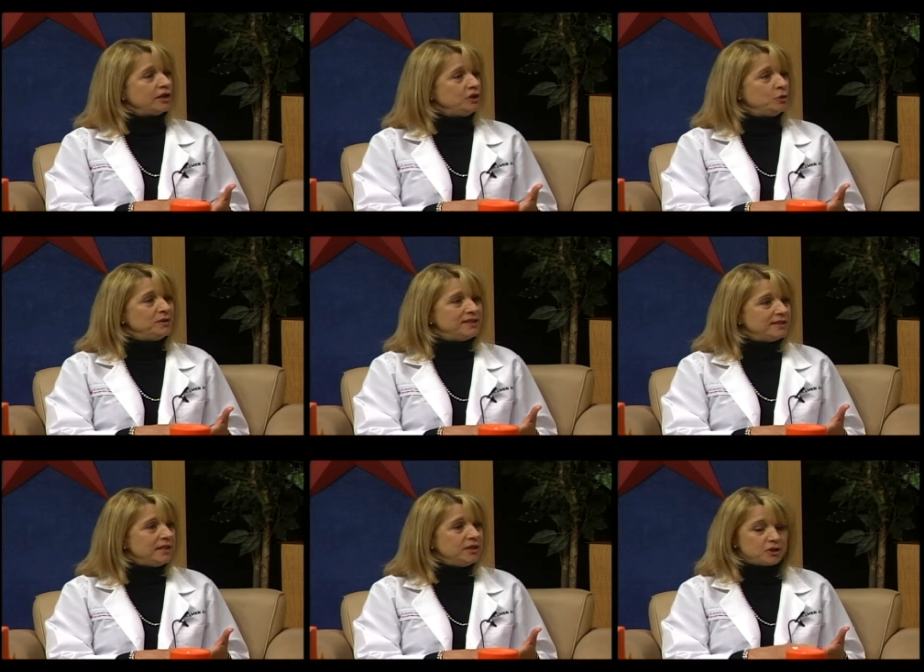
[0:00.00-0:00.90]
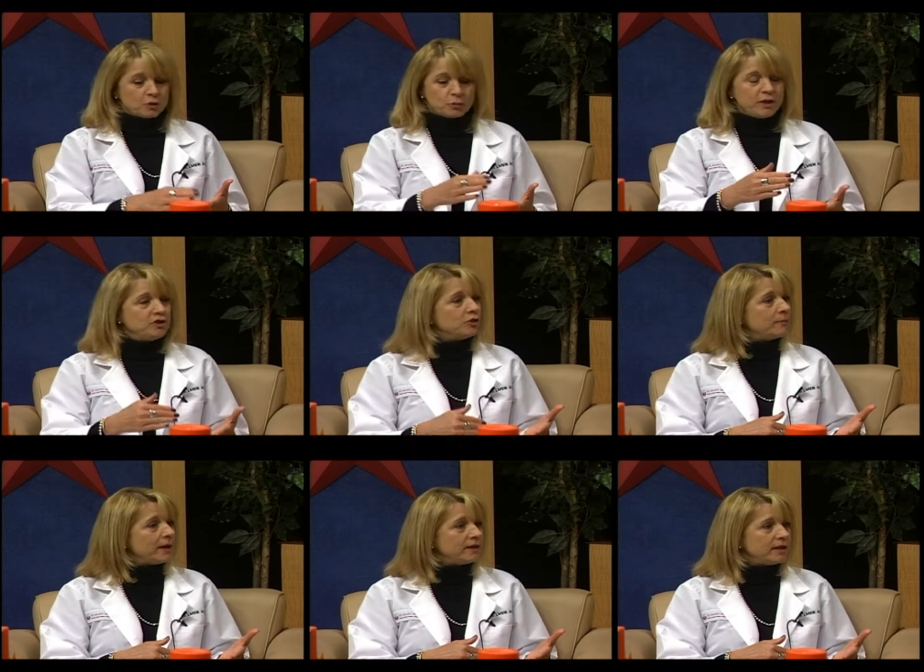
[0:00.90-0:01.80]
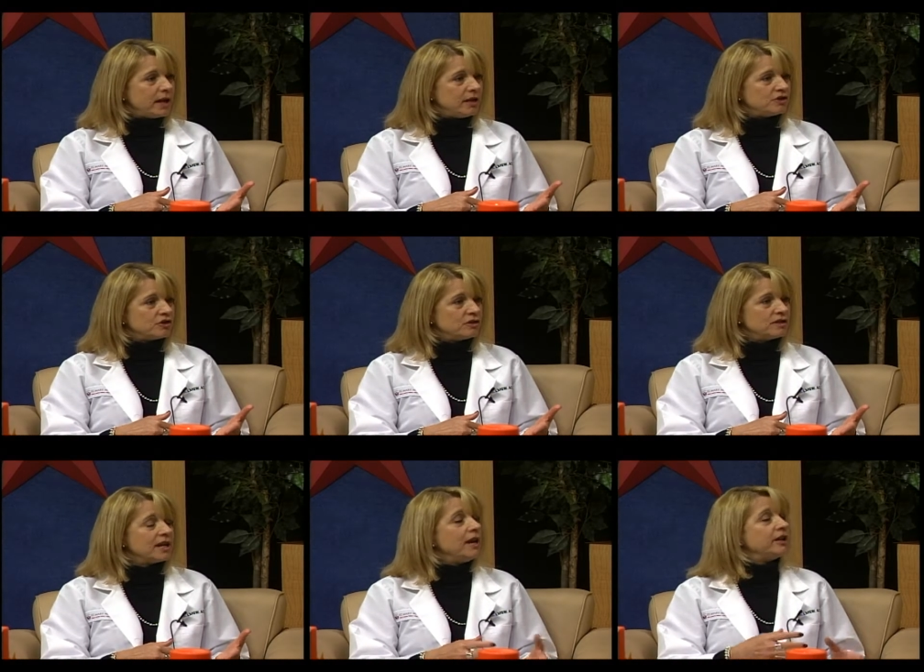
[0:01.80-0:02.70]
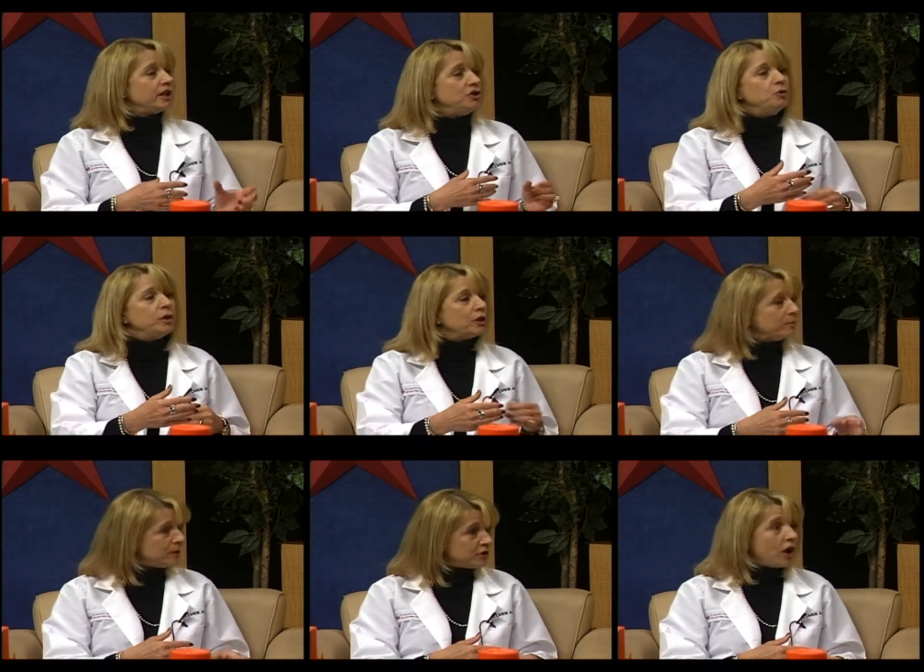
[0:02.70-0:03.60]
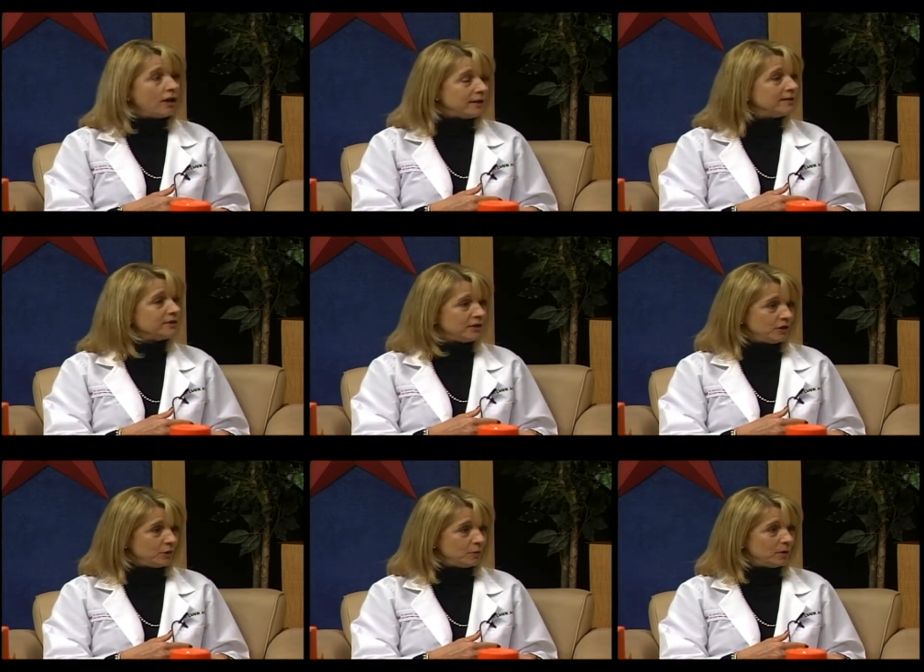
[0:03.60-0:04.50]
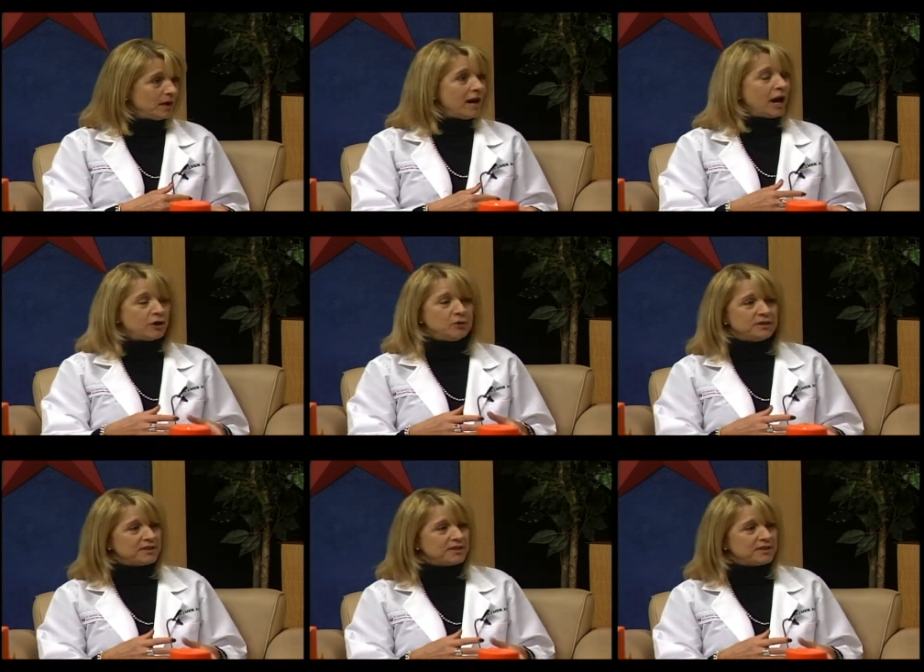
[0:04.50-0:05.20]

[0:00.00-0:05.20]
Can you see to read your medications? Can you hear me talking to you? Are you